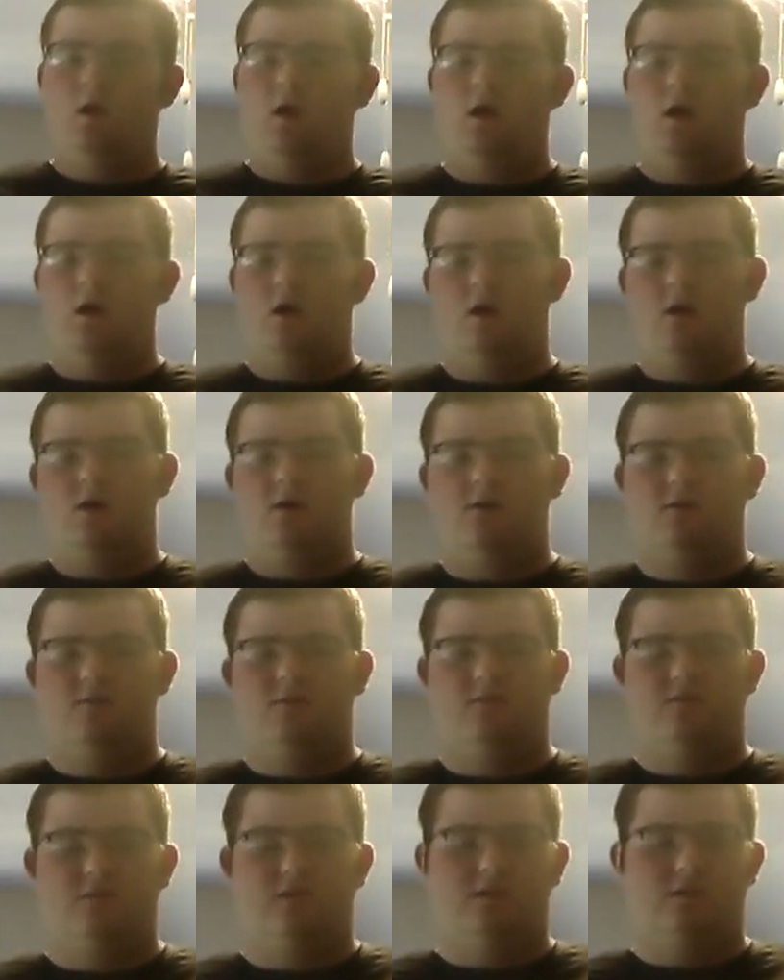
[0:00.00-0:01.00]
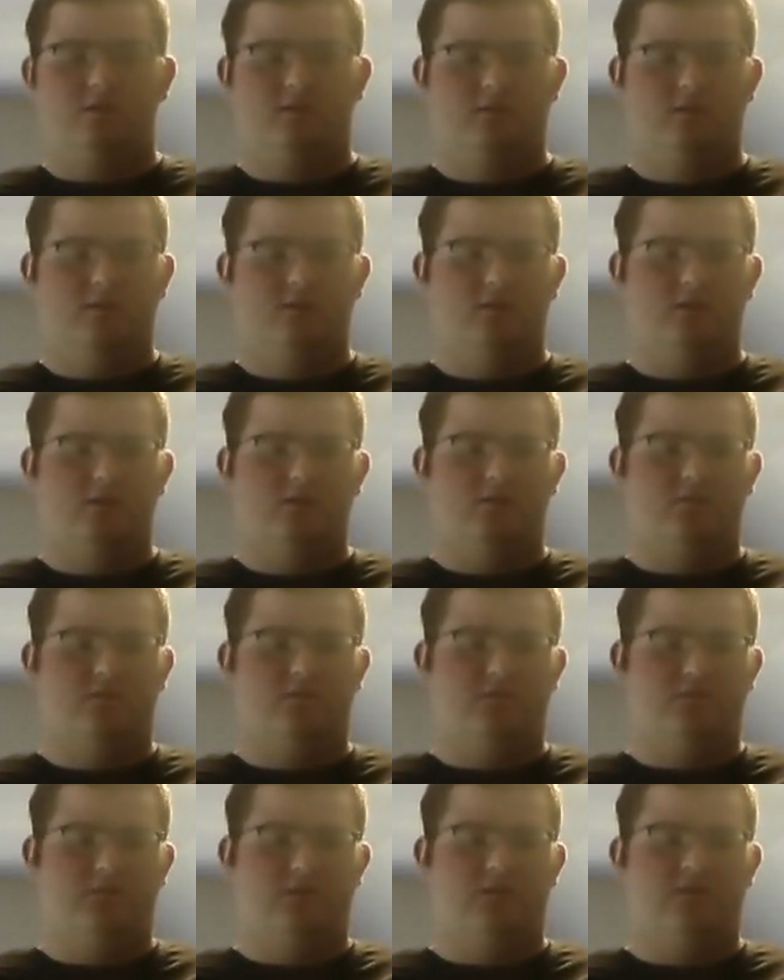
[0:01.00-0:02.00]
via
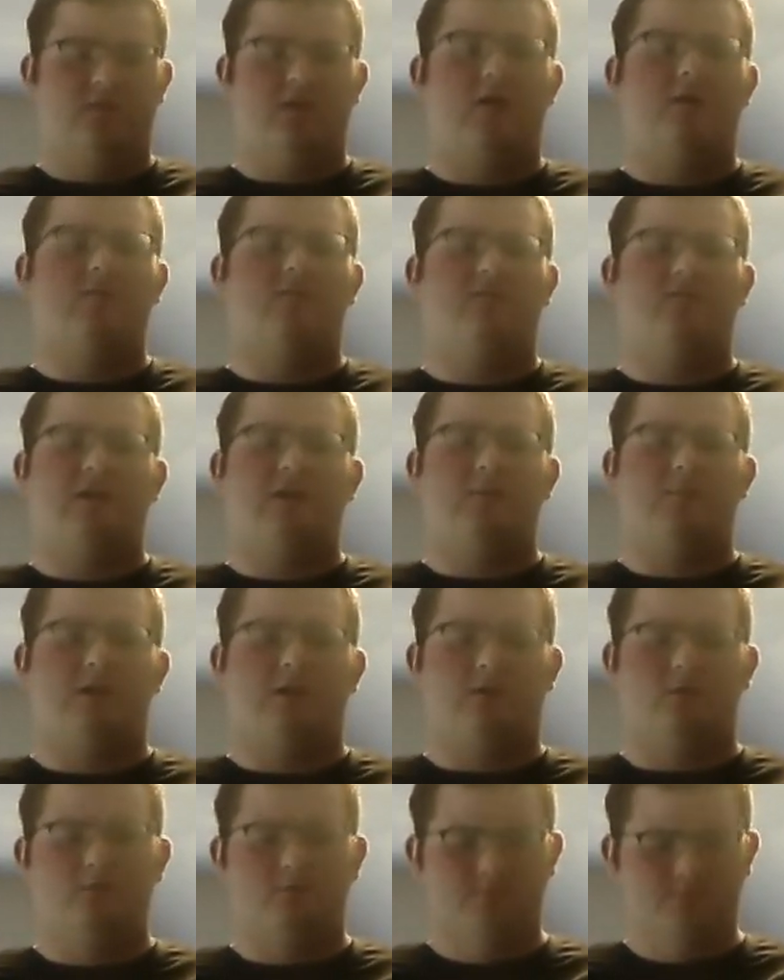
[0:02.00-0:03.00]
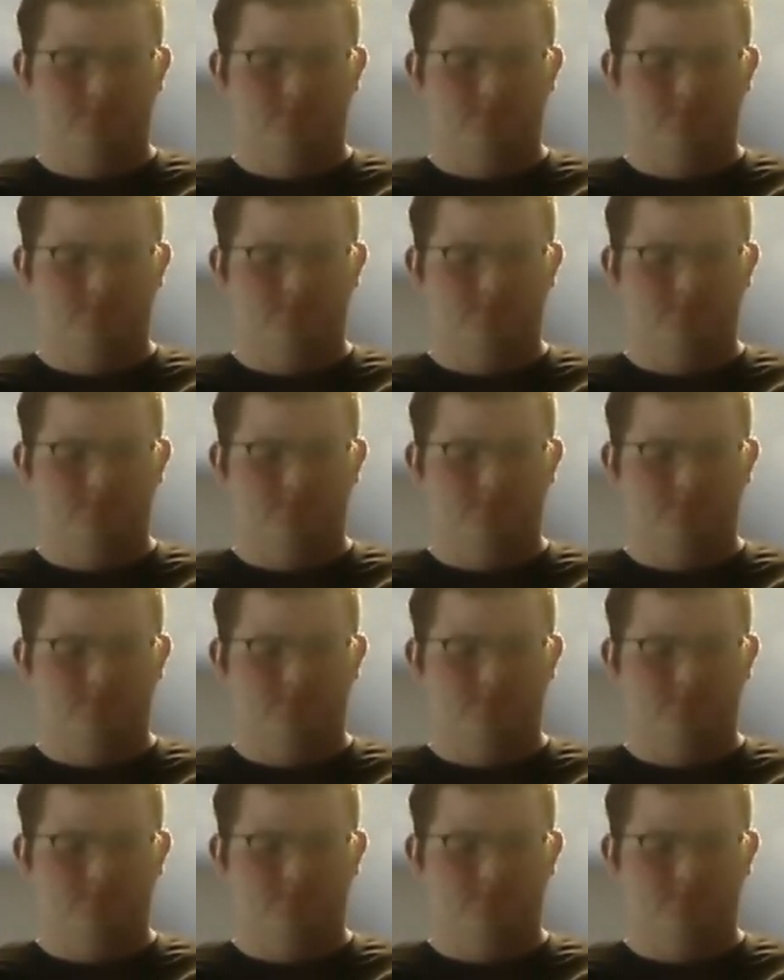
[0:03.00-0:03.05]
FanMail.